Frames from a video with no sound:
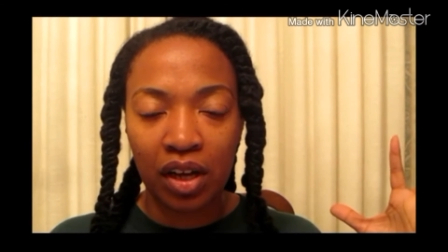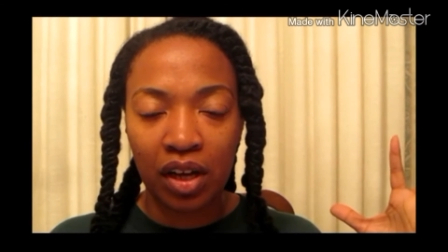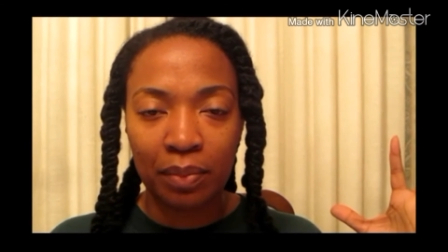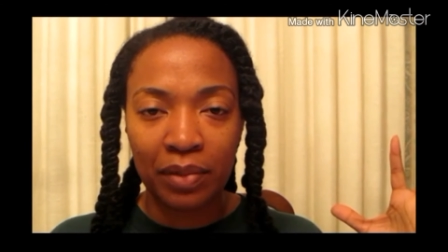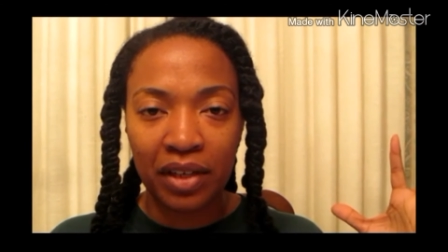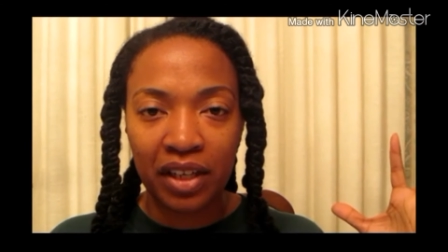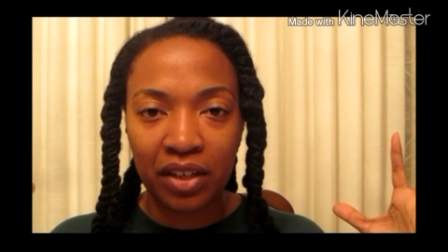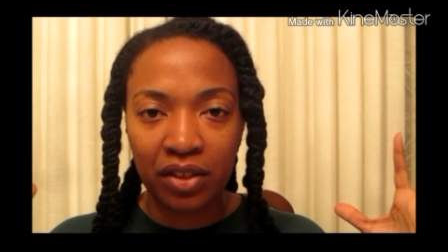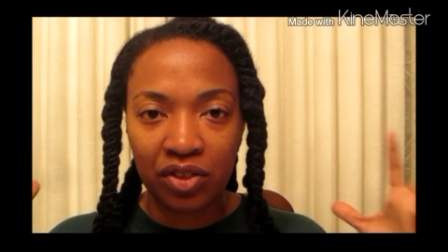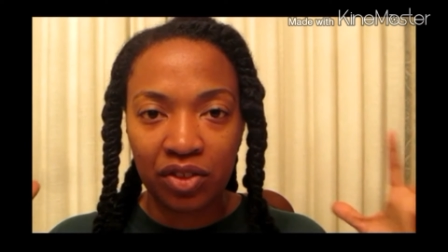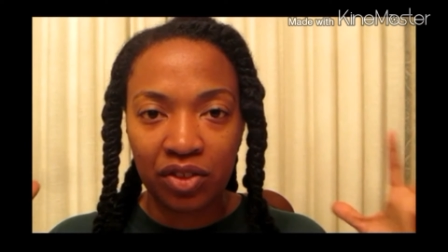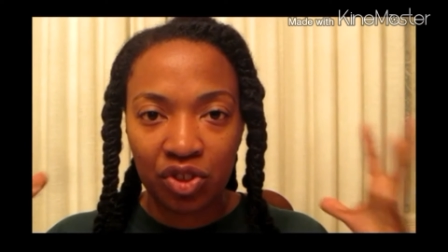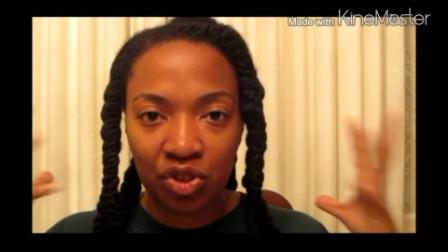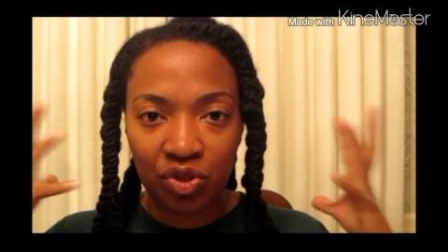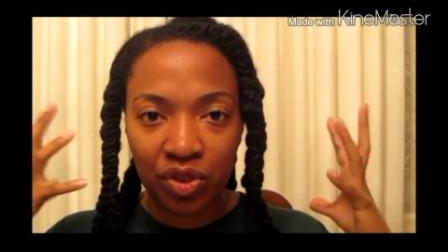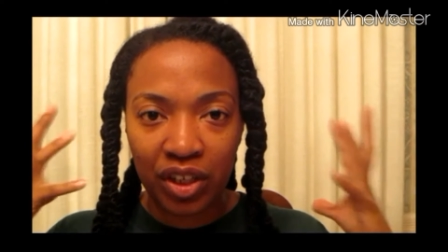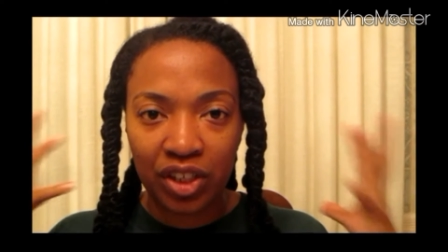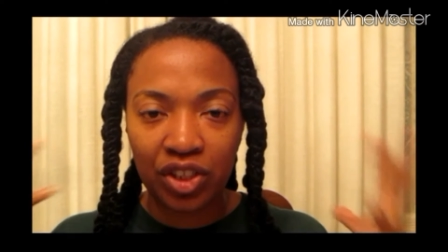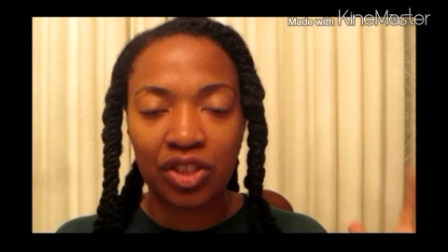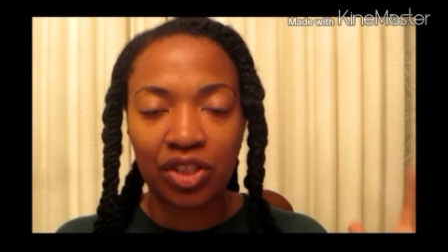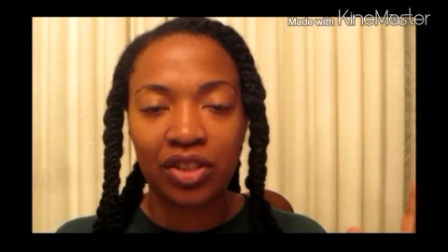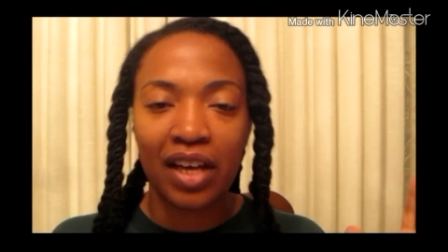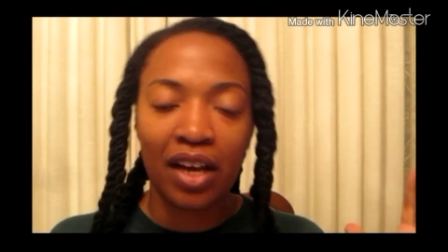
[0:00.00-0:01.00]
Um, it
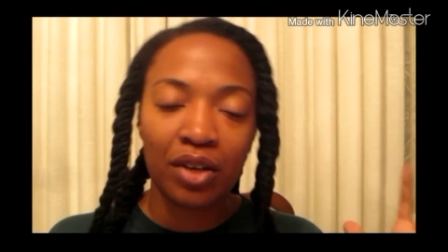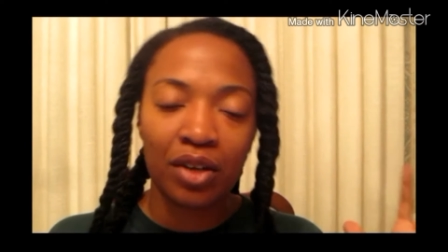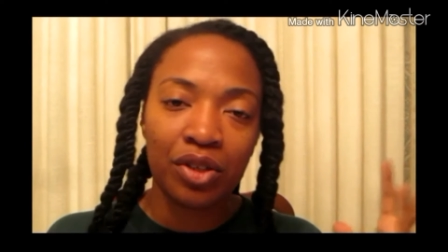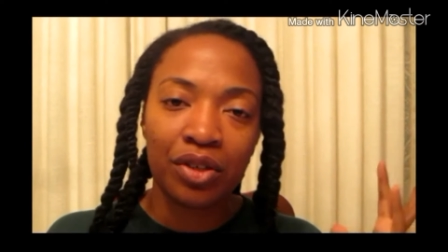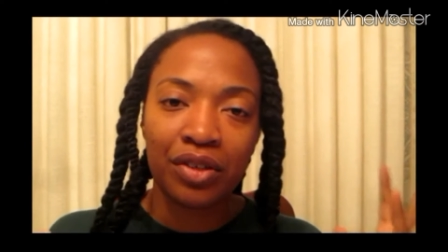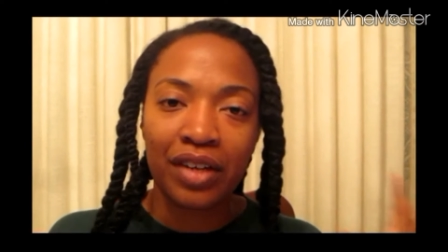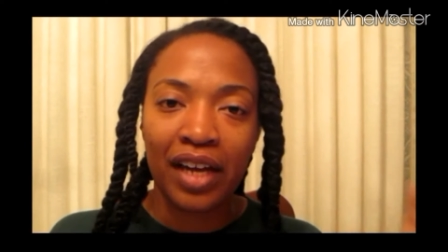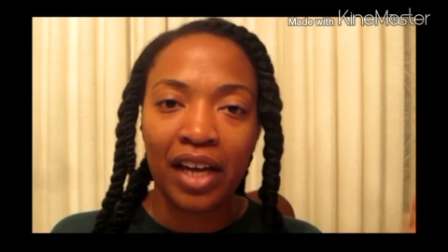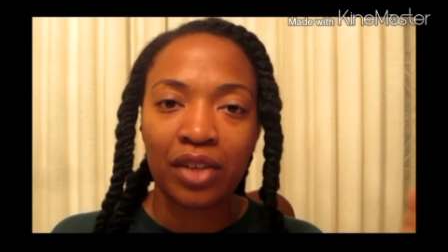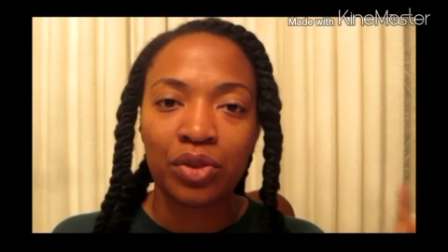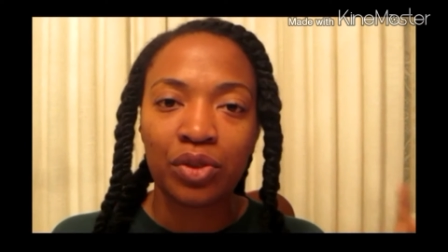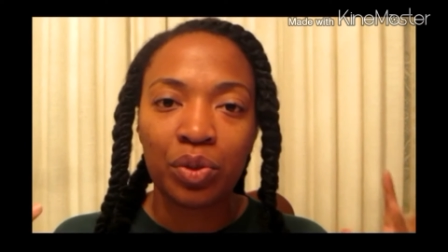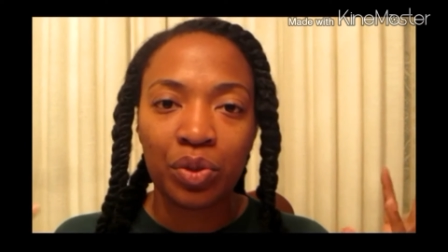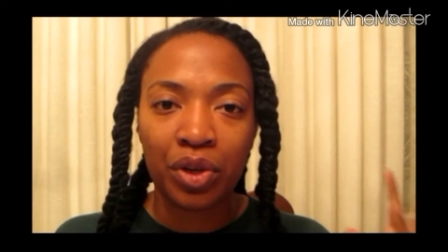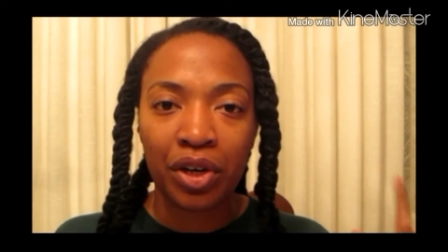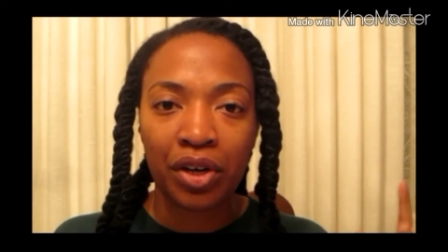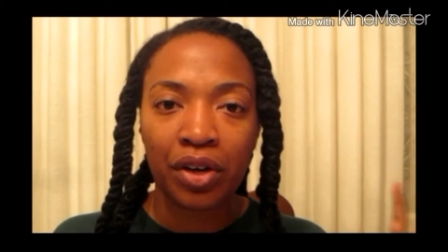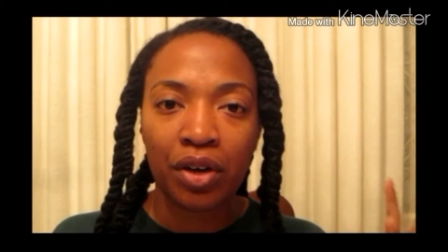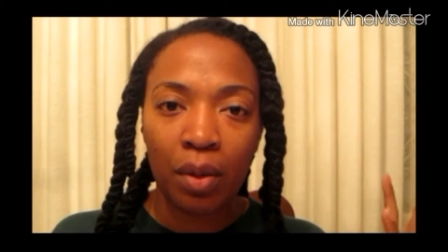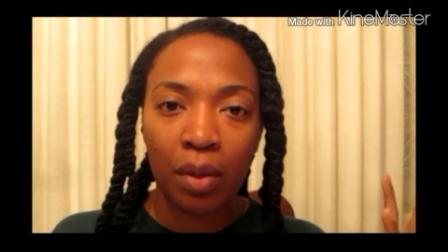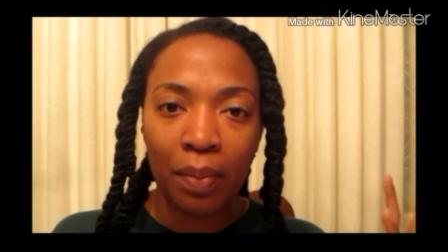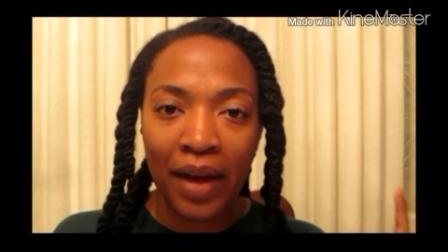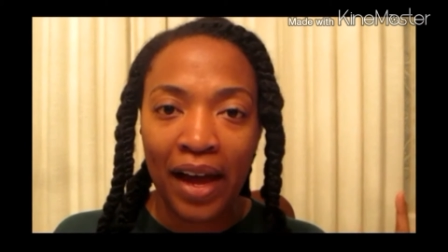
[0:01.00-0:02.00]
stretches out your natural
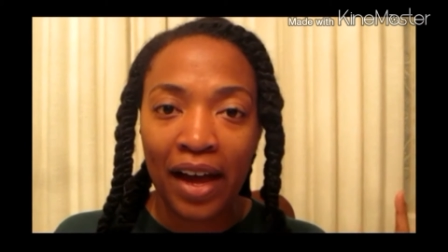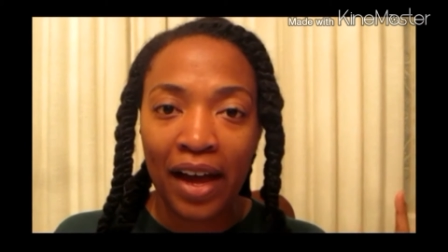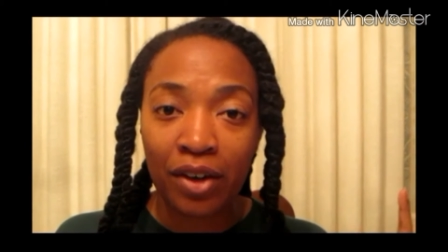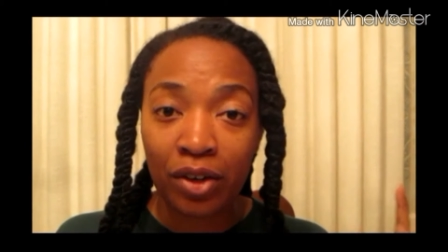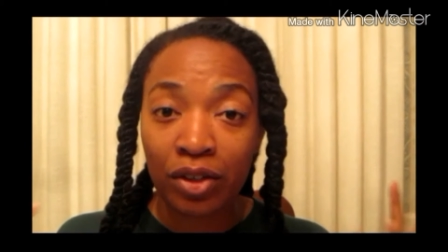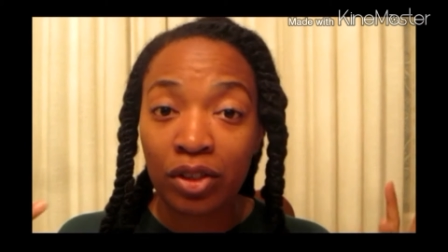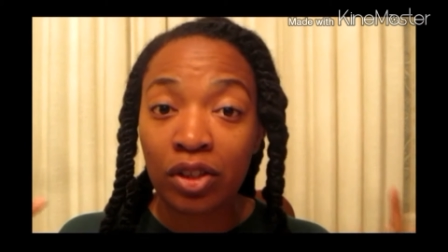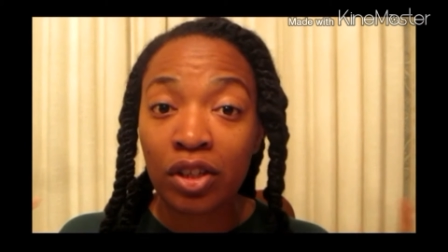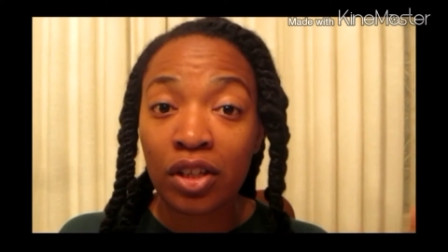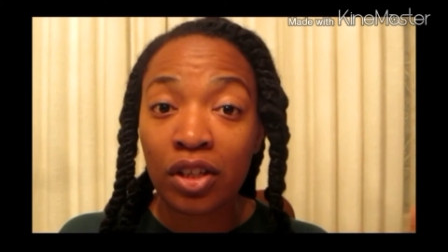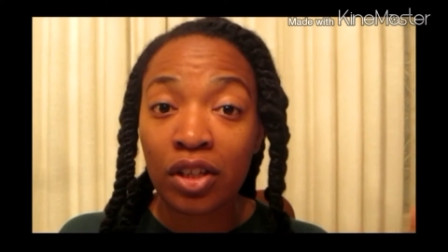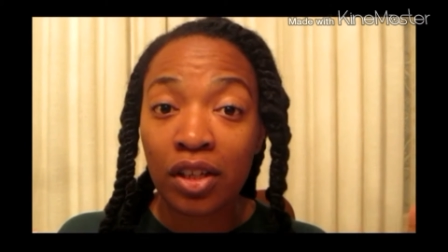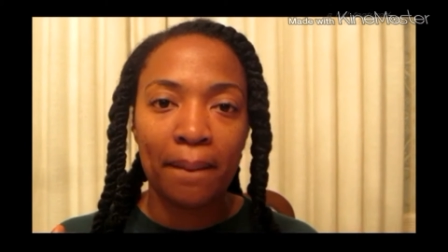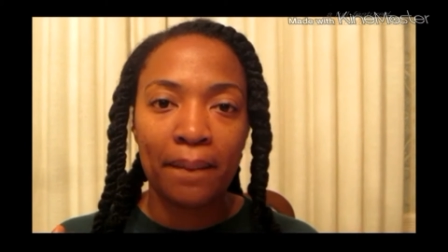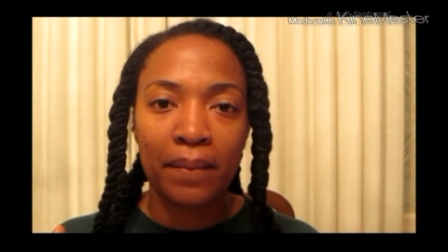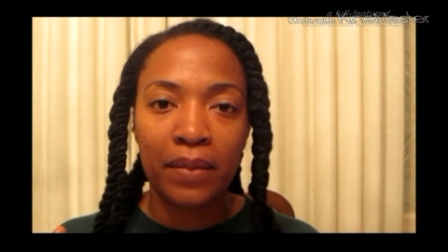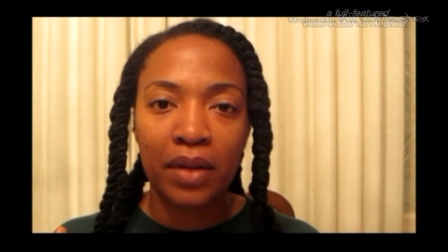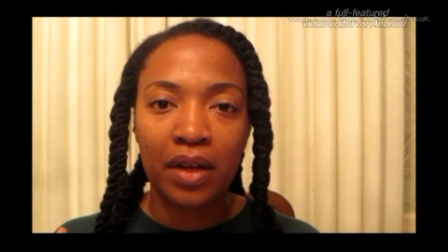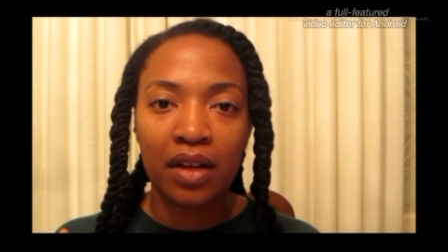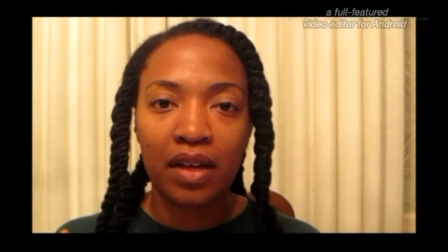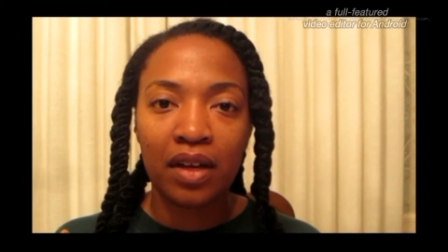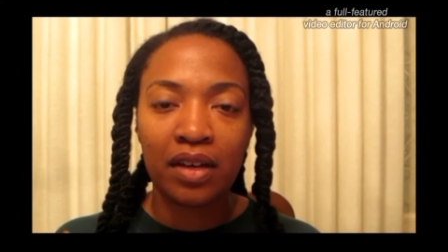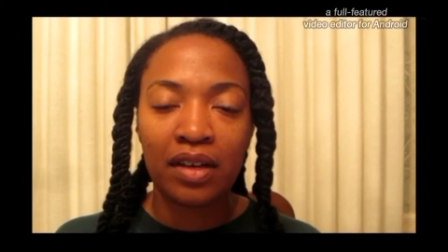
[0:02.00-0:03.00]
curl pattern.
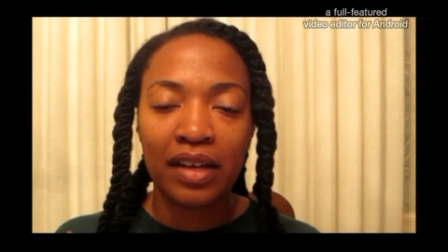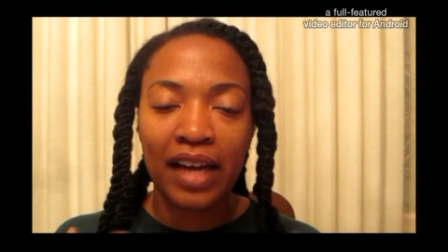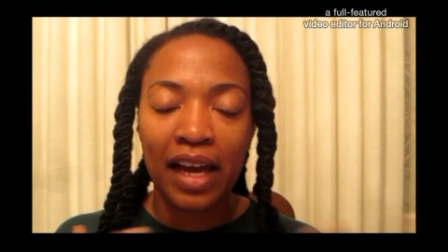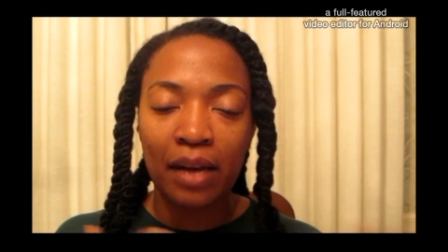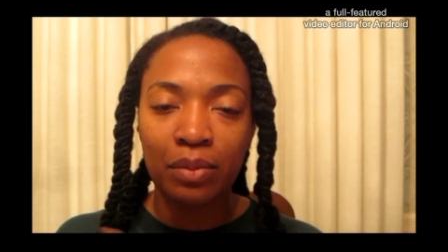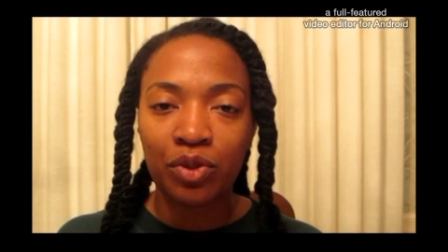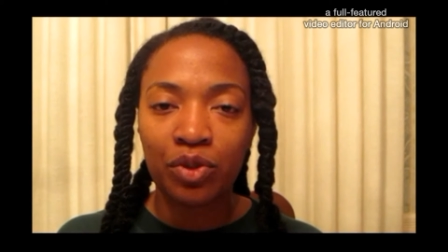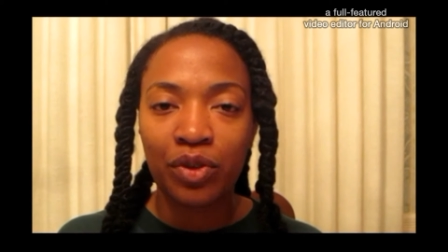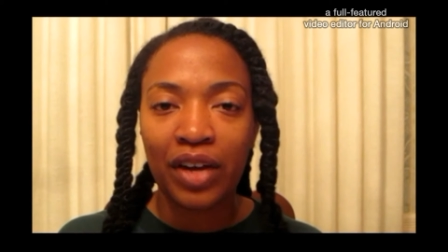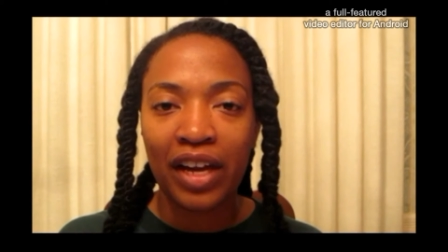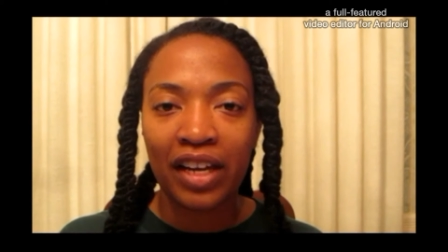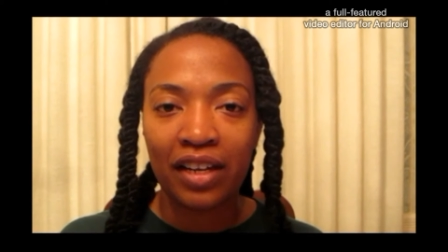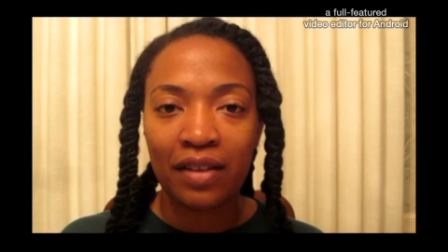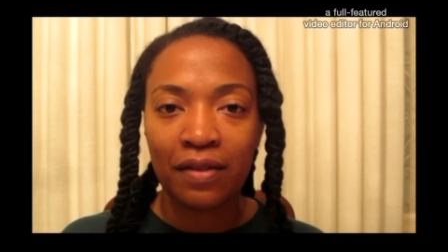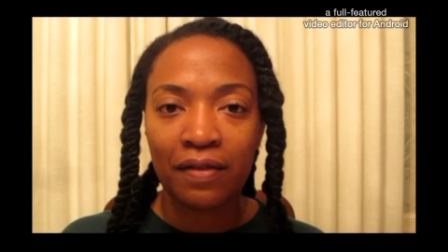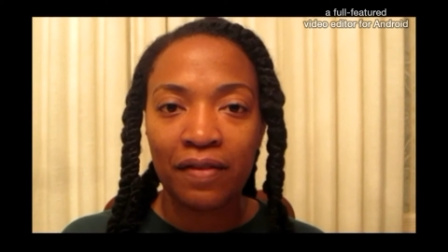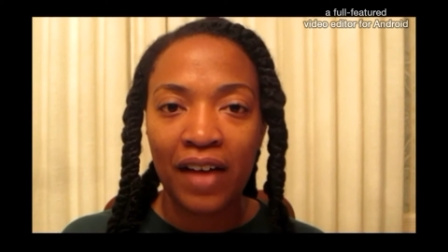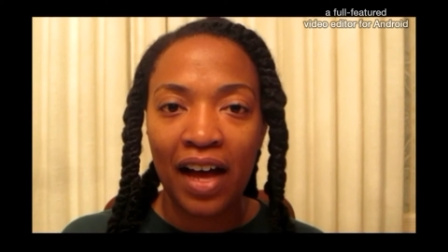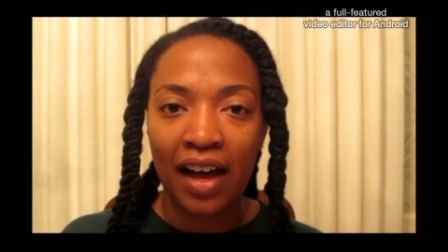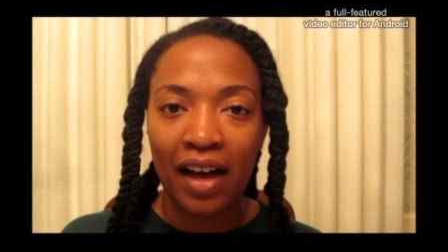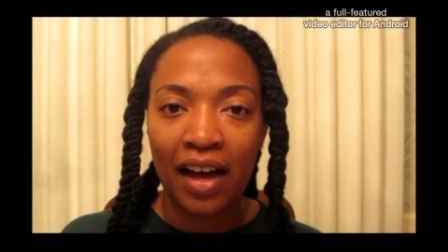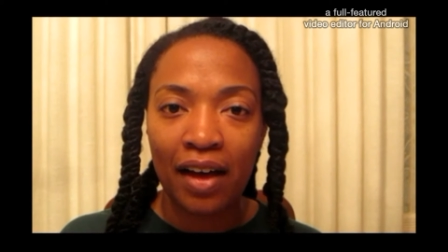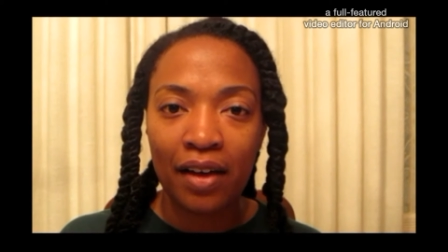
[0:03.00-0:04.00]
Um, Natural
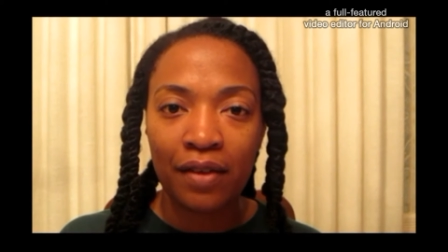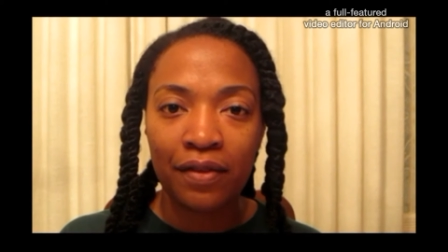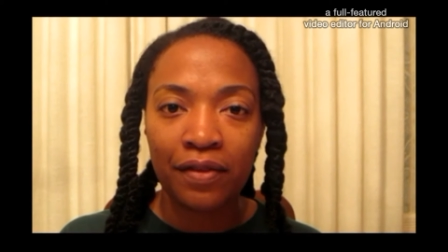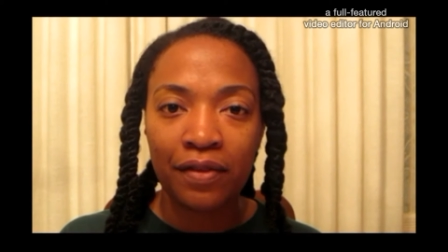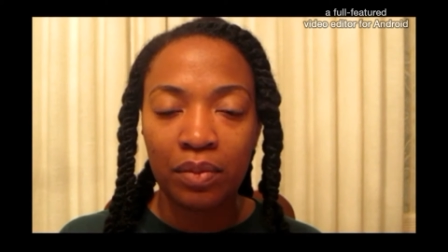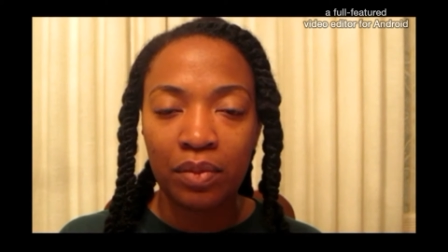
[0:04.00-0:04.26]
eighty-five,